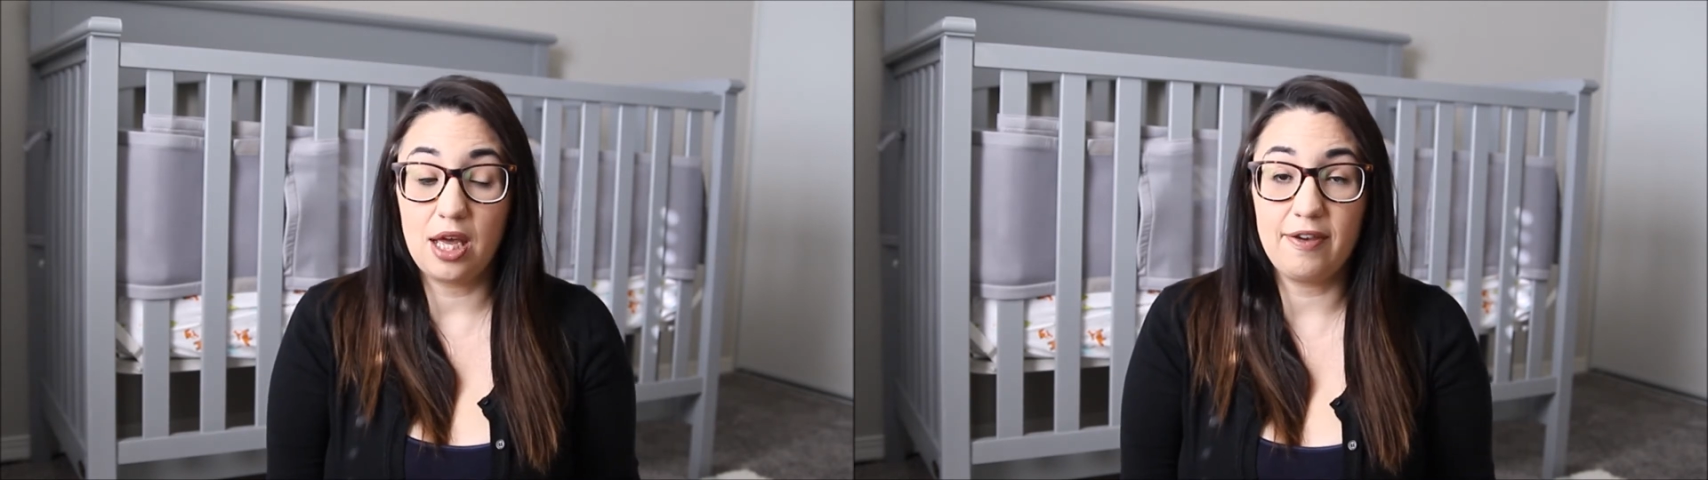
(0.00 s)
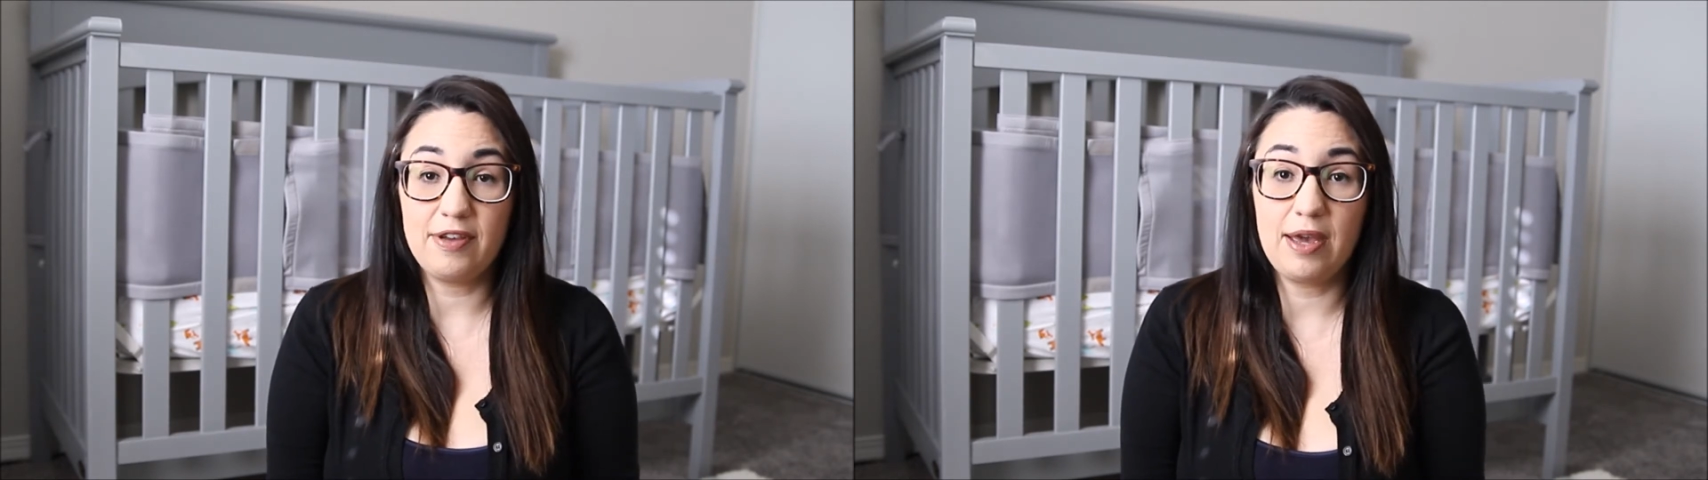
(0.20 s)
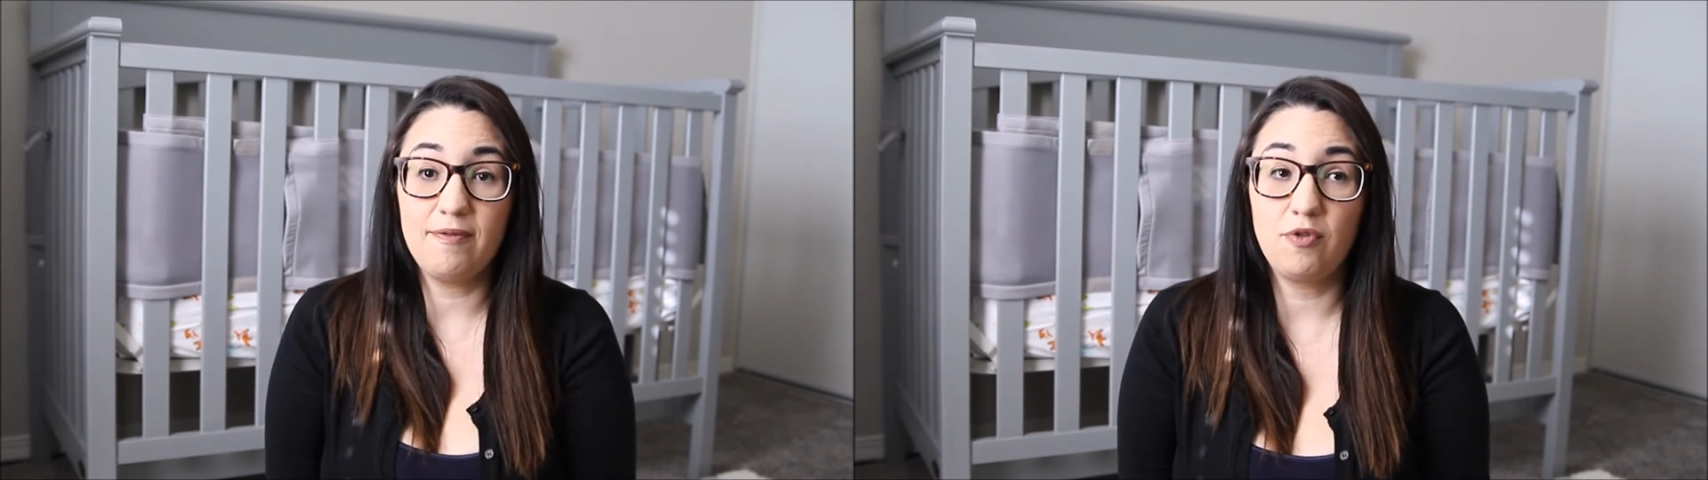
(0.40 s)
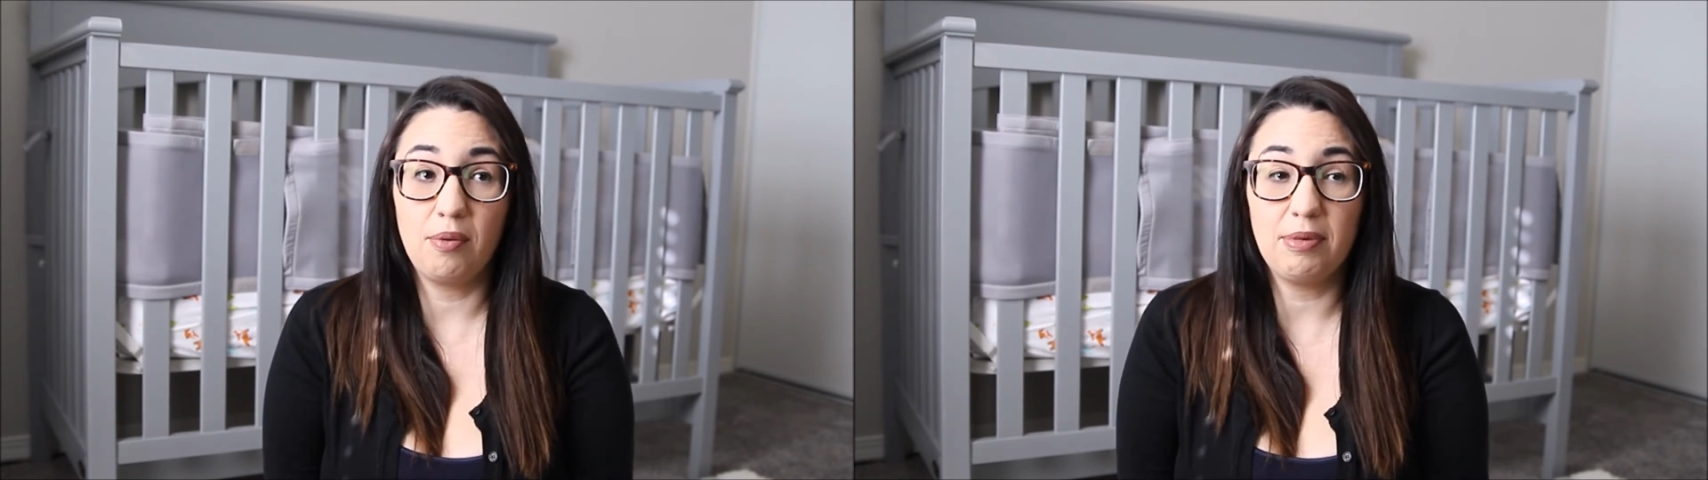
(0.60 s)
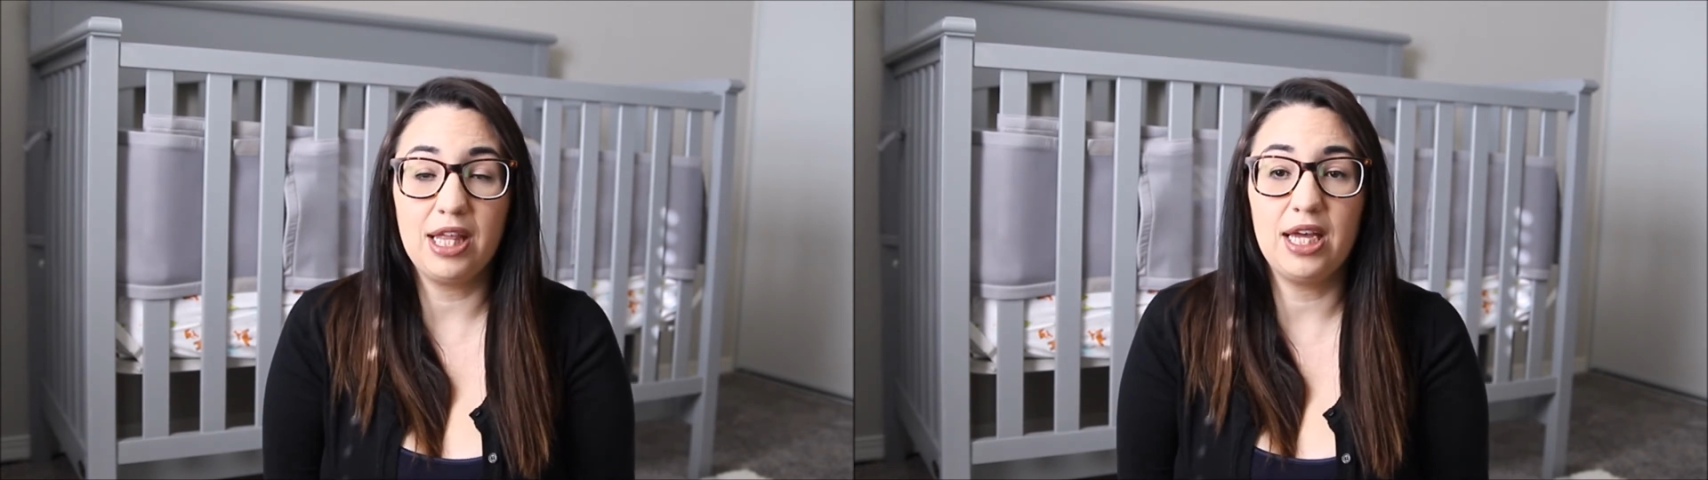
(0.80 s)
giving him
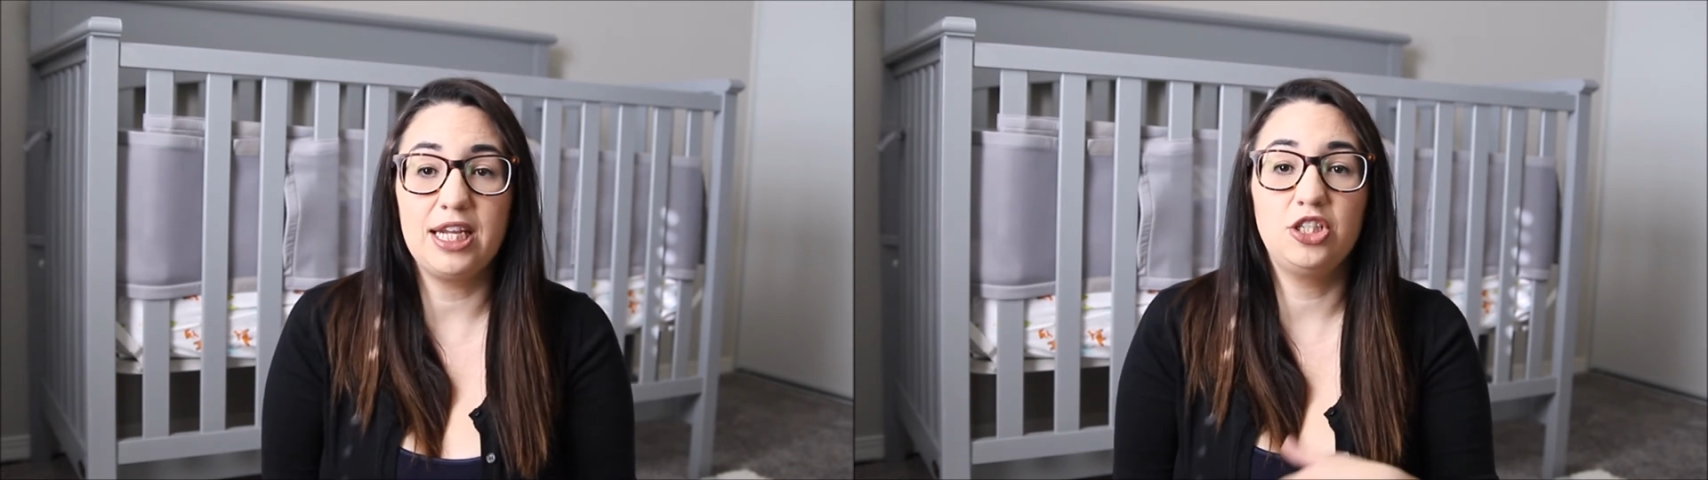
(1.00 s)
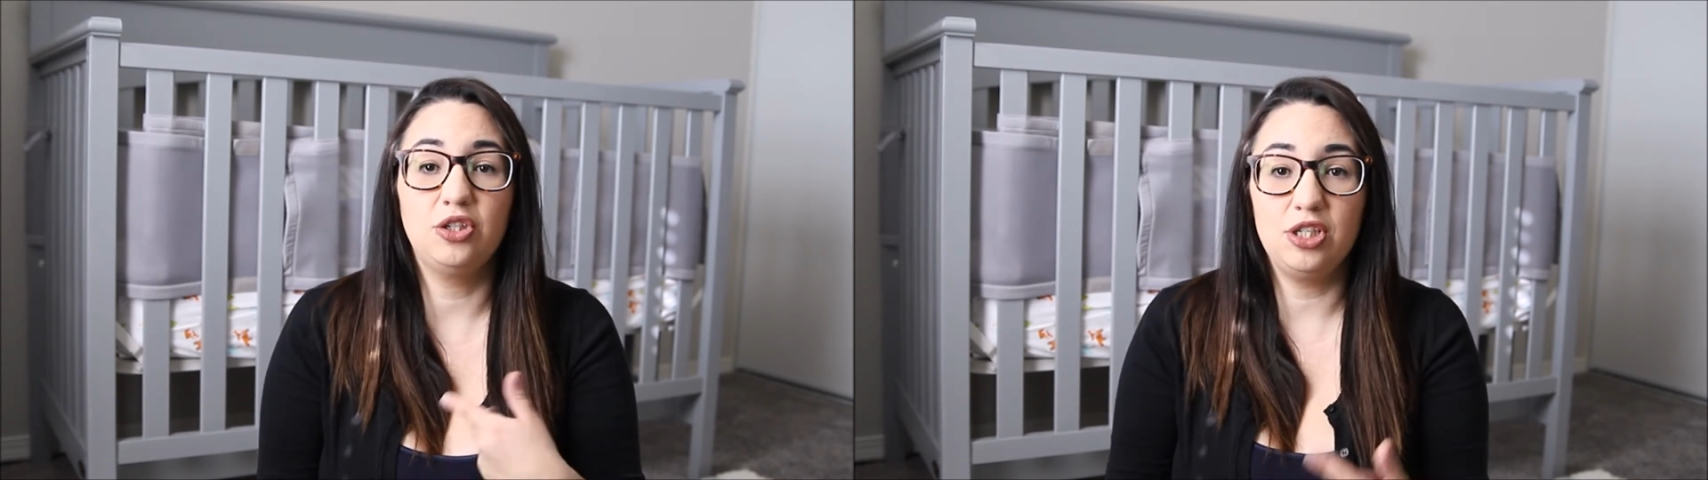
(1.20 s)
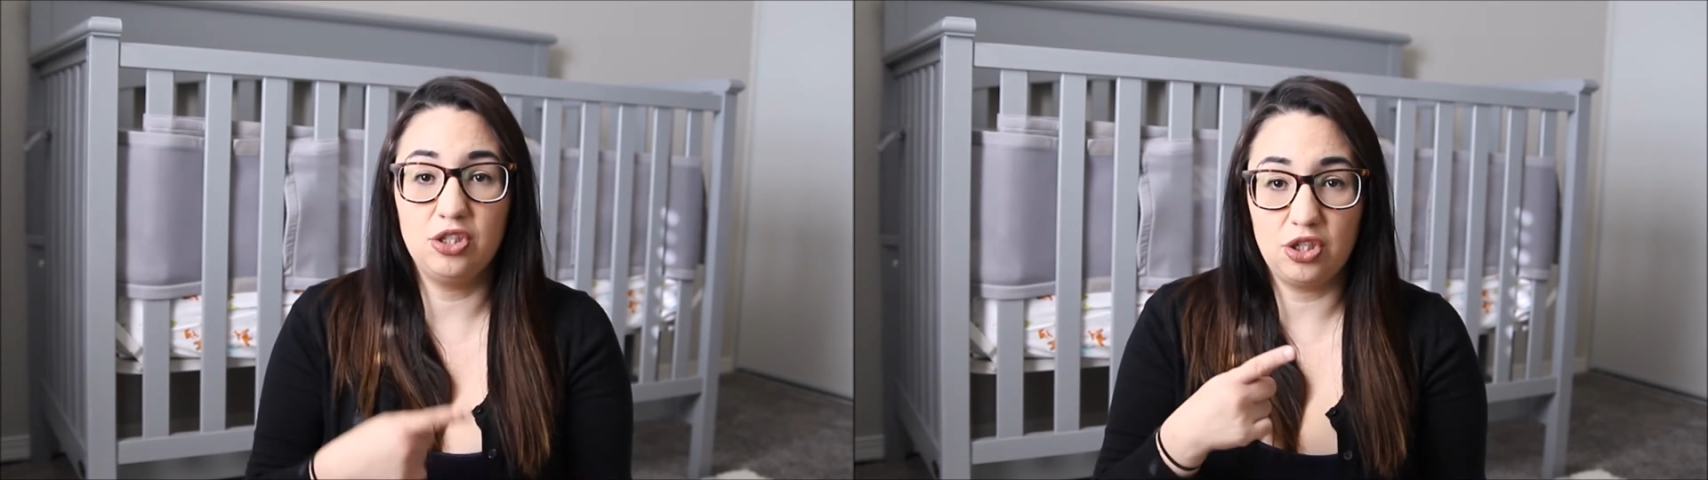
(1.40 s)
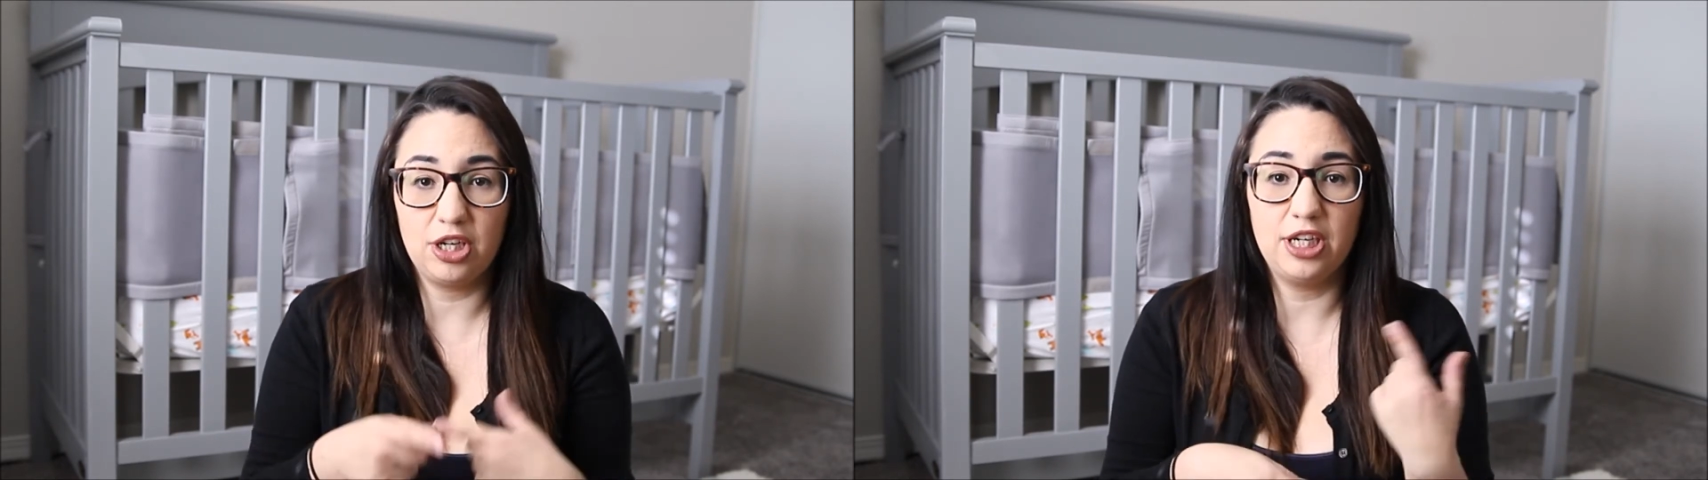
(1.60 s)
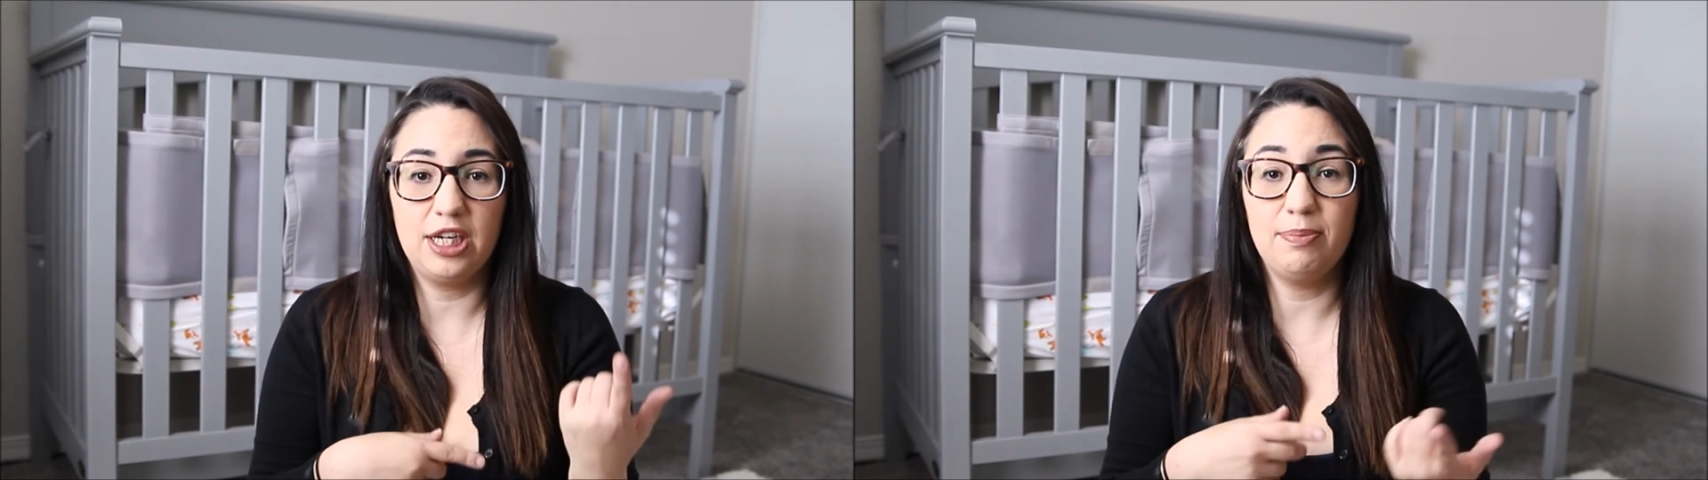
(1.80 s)
formula until he
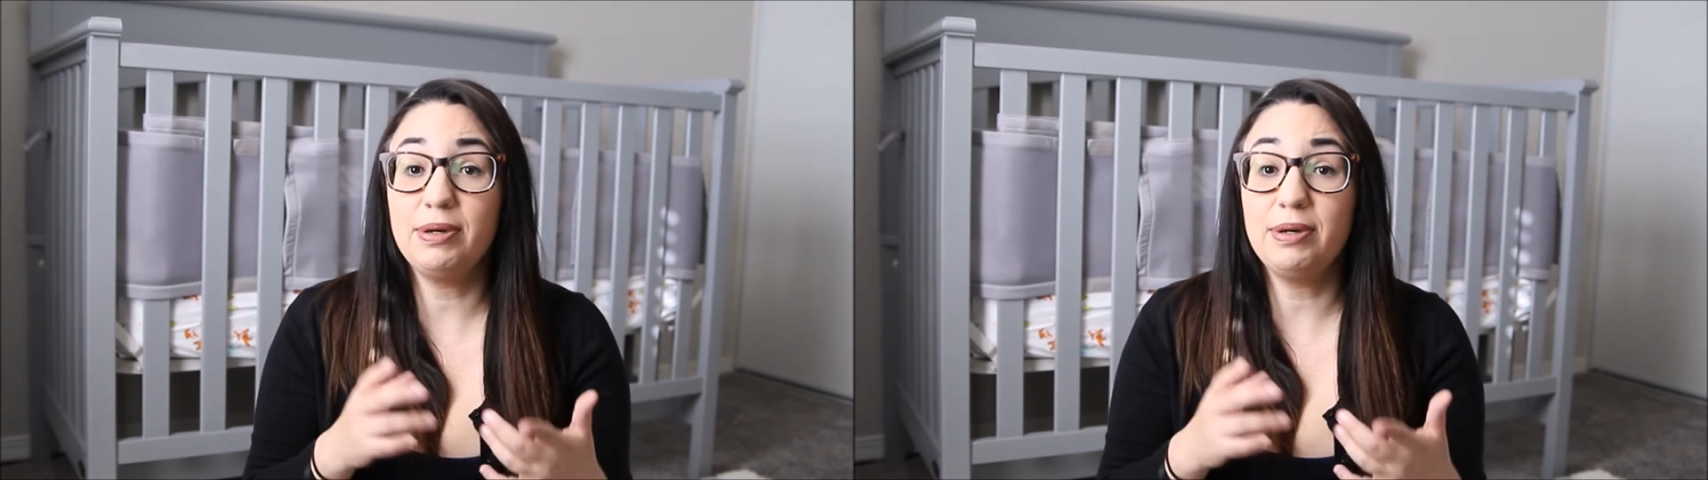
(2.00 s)
started,